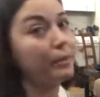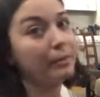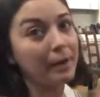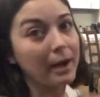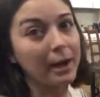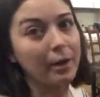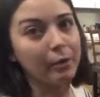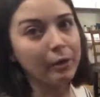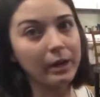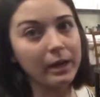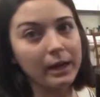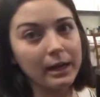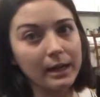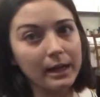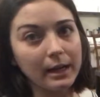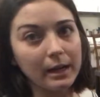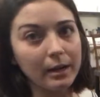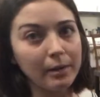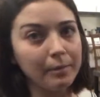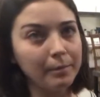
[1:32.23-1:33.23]
and my work,
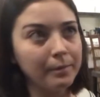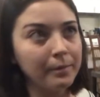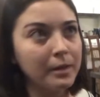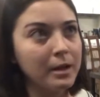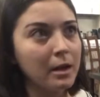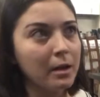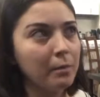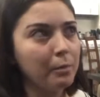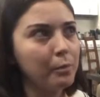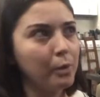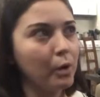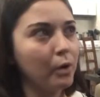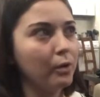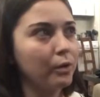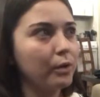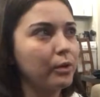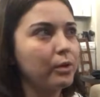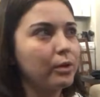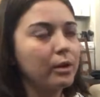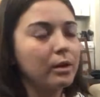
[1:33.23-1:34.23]

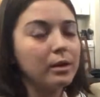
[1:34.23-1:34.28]
both